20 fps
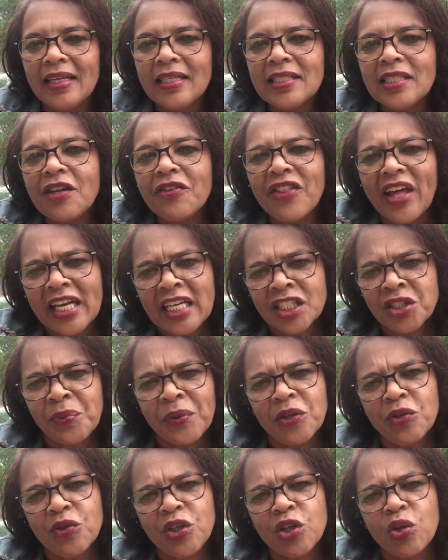So that is
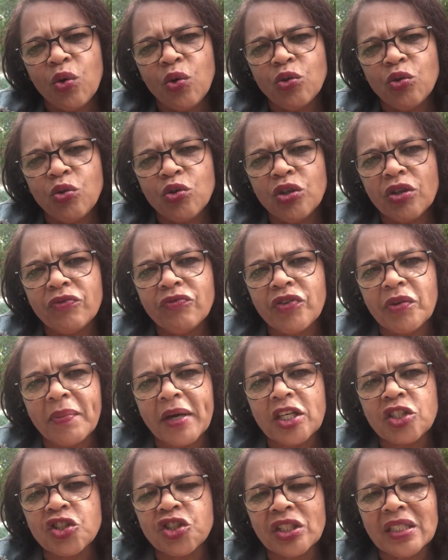where you record all your
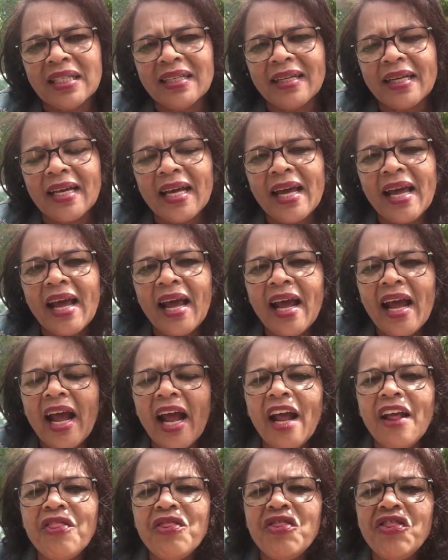information,
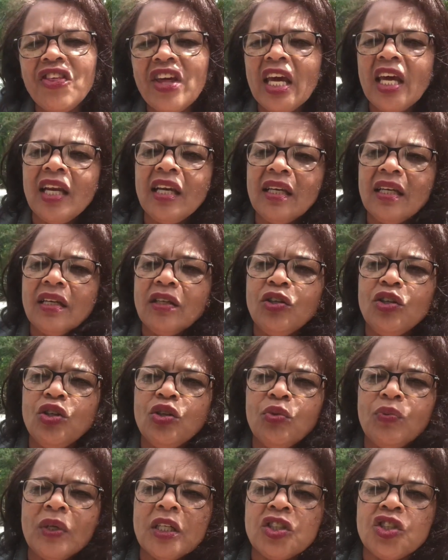and then
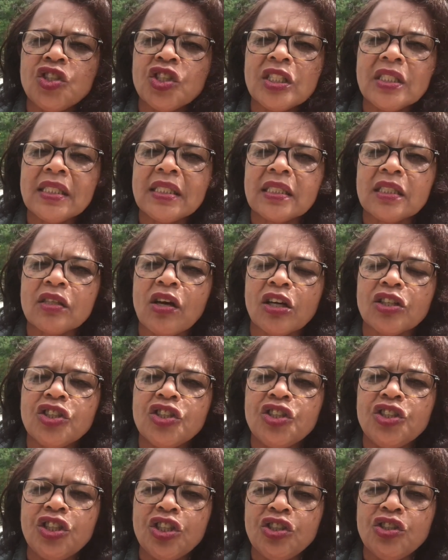you will just
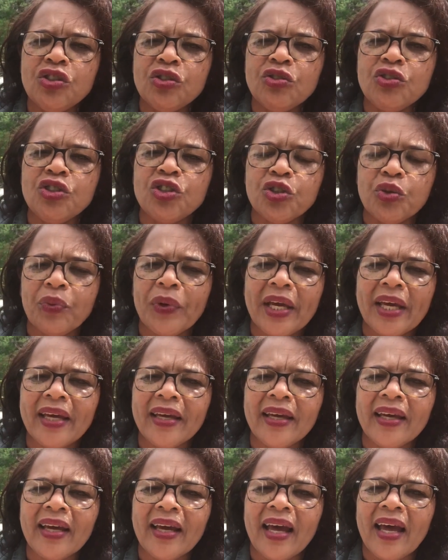continue
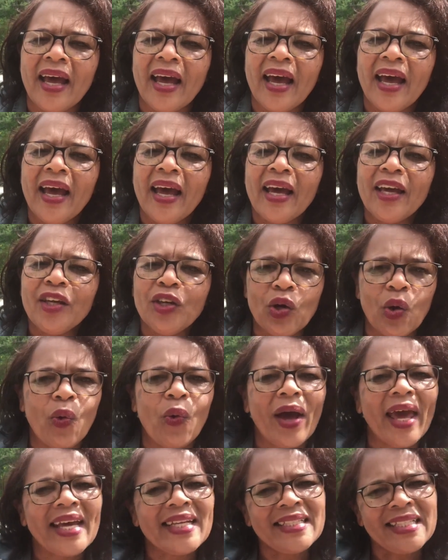doing
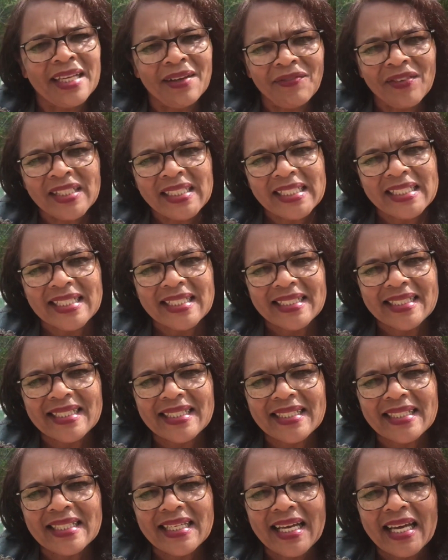your
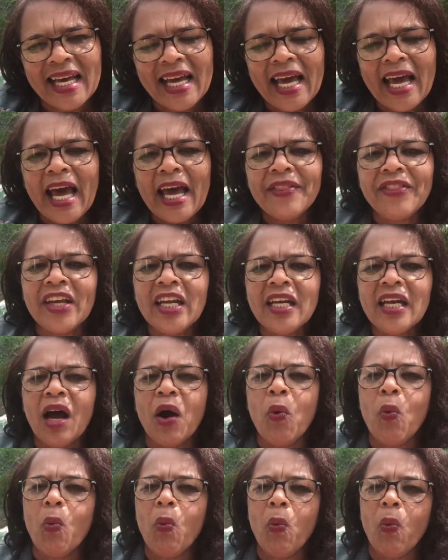activities. Then
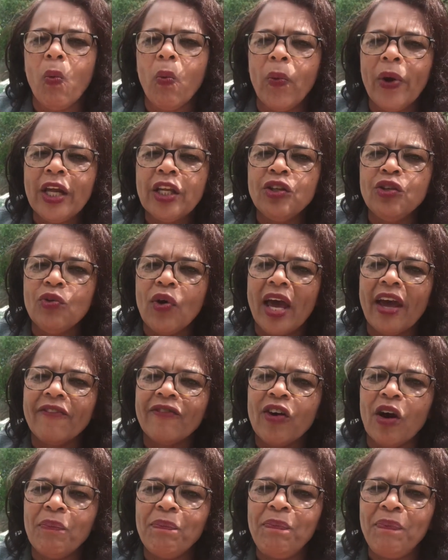when you
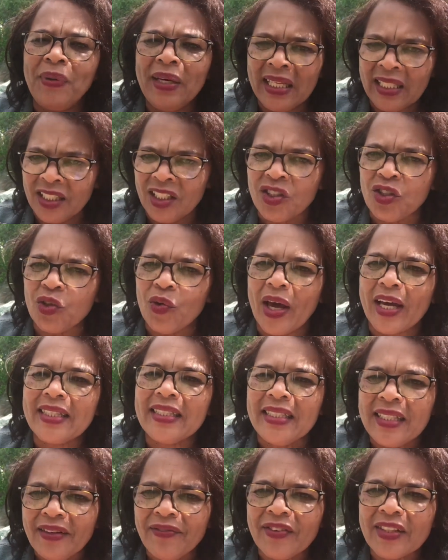have completed your
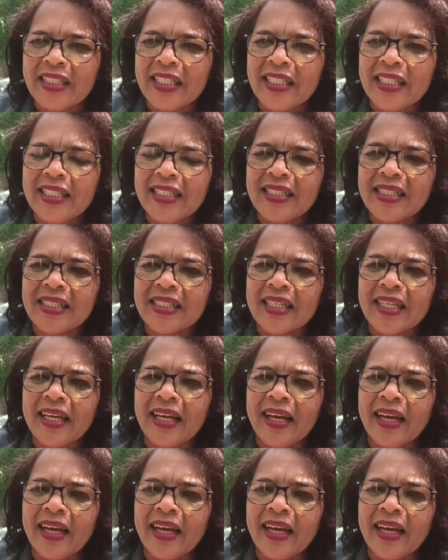activities,